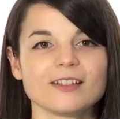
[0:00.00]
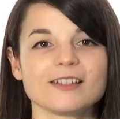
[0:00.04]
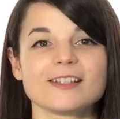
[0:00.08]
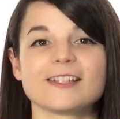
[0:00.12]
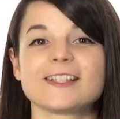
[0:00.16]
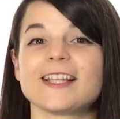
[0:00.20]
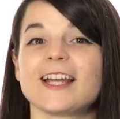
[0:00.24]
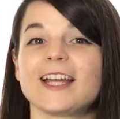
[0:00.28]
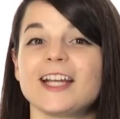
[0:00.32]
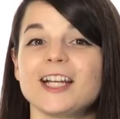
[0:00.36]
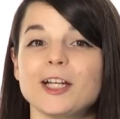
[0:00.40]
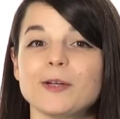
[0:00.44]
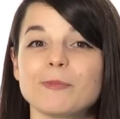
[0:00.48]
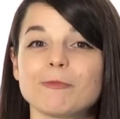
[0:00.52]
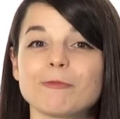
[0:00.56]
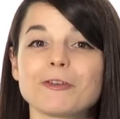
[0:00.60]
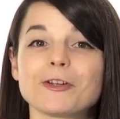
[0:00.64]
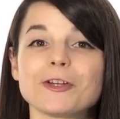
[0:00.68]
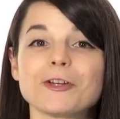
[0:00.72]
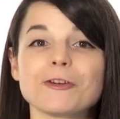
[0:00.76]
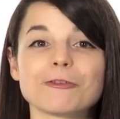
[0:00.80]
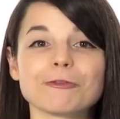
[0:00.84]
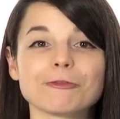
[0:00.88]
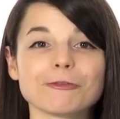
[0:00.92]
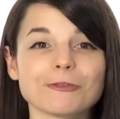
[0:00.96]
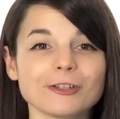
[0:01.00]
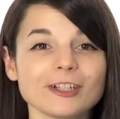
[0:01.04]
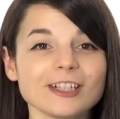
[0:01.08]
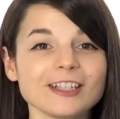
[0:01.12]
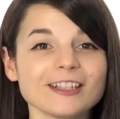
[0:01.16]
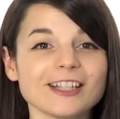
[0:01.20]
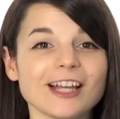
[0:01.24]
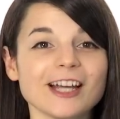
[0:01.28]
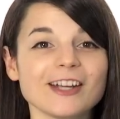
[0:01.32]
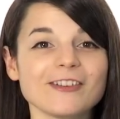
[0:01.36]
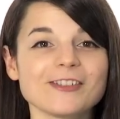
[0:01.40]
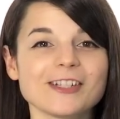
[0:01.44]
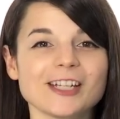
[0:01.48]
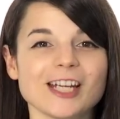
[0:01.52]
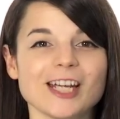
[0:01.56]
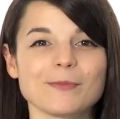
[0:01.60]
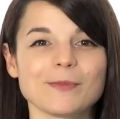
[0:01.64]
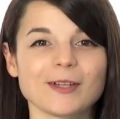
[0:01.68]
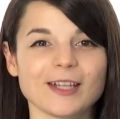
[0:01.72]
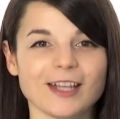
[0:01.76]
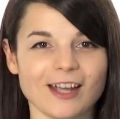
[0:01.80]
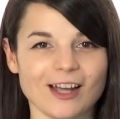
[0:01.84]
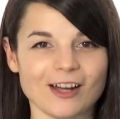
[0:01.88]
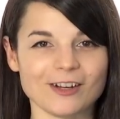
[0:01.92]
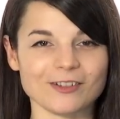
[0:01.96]
sign up for your free lifetime
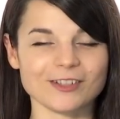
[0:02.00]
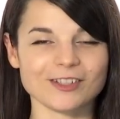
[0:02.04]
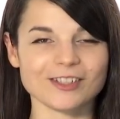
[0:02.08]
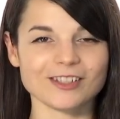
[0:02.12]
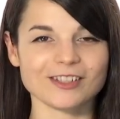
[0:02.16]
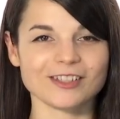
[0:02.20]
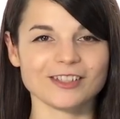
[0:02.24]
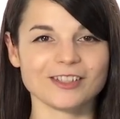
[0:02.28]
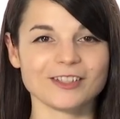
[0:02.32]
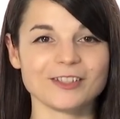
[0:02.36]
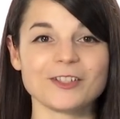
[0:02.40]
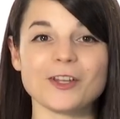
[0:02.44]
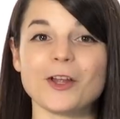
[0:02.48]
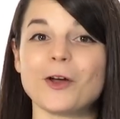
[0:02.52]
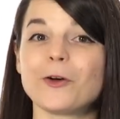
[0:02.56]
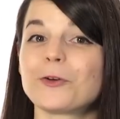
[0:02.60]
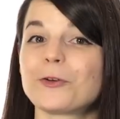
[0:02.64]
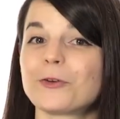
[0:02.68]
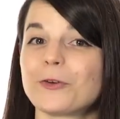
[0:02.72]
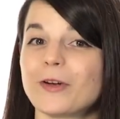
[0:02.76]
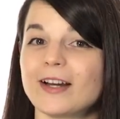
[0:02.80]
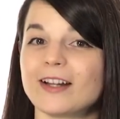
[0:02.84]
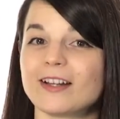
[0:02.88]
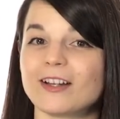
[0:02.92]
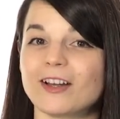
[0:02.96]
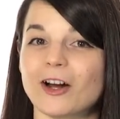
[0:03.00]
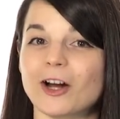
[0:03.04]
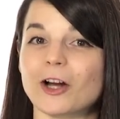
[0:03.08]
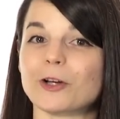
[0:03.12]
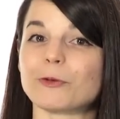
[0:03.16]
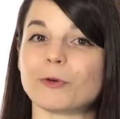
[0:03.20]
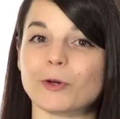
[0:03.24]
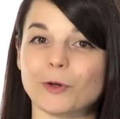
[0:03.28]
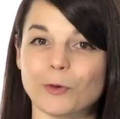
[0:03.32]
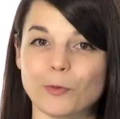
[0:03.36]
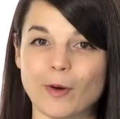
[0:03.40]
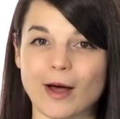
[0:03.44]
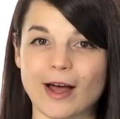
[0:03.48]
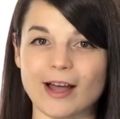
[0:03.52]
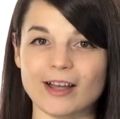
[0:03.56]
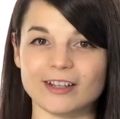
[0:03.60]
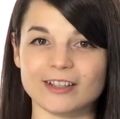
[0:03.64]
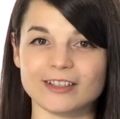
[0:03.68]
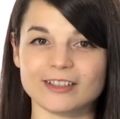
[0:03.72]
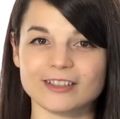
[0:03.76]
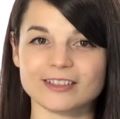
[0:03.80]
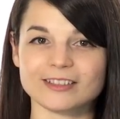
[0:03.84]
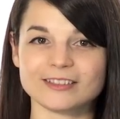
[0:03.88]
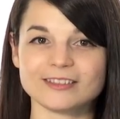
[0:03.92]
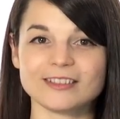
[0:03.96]
account. No credit card
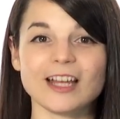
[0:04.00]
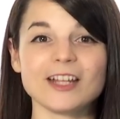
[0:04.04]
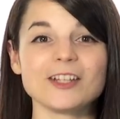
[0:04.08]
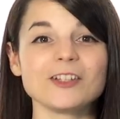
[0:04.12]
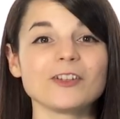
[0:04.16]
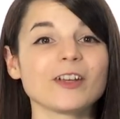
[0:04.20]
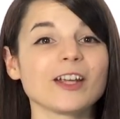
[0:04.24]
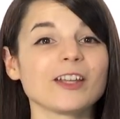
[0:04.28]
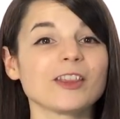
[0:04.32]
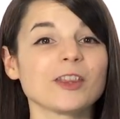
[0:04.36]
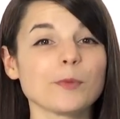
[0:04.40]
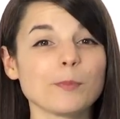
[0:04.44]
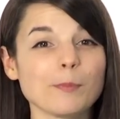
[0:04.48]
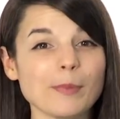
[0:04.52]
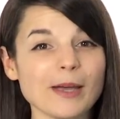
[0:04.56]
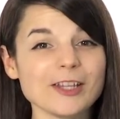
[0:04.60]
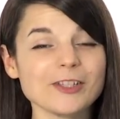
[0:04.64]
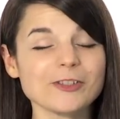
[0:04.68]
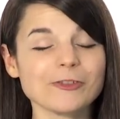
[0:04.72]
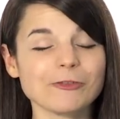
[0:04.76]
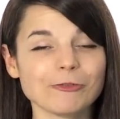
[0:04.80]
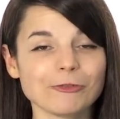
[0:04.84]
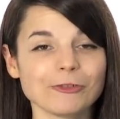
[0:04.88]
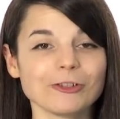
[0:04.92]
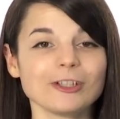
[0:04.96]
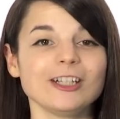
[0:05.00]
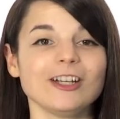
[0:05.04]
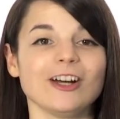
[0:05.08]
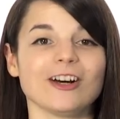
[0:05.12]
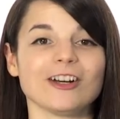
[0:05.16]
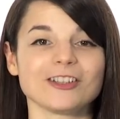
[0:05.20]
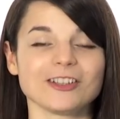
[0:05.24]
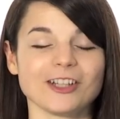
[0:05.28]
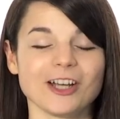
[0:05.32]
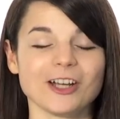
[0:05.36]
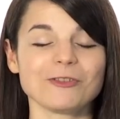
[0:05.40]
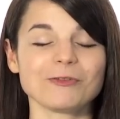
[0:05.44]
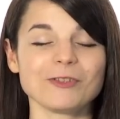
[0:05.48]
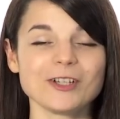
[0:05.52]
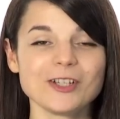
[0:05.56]
required, and you'll get the best free online